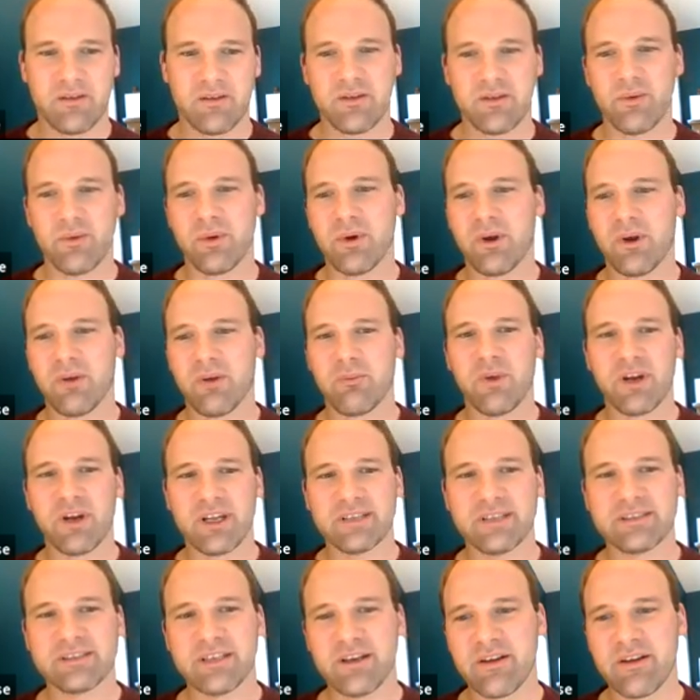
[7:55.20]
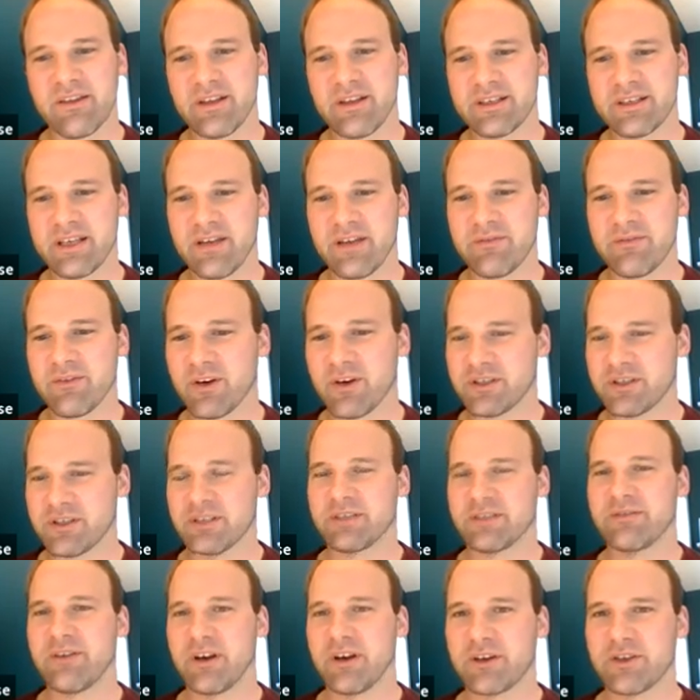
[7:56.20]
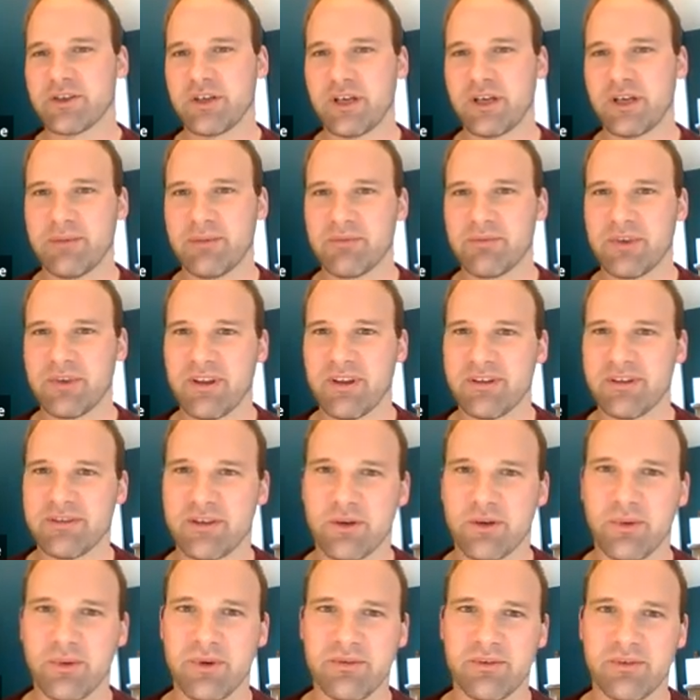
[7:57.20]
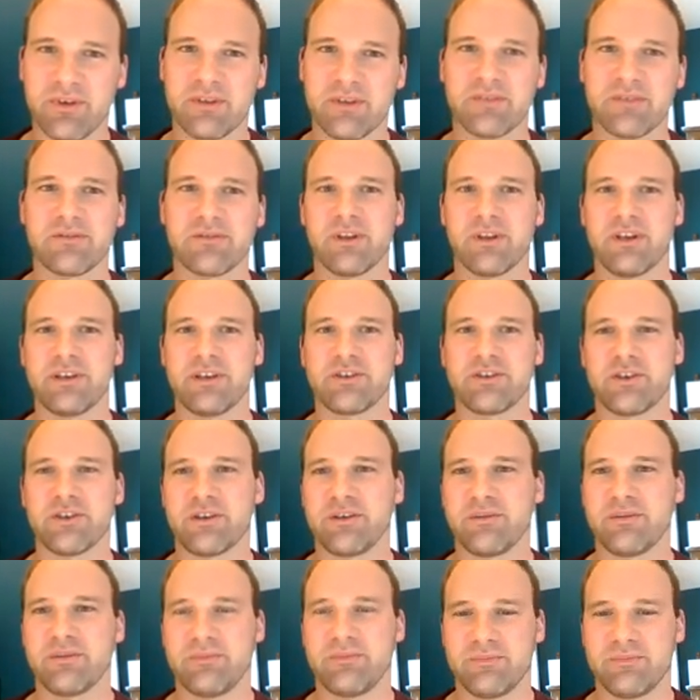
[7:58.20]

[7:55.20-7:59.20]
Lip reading: So we'll consider the divergence function up to this equivalence relation.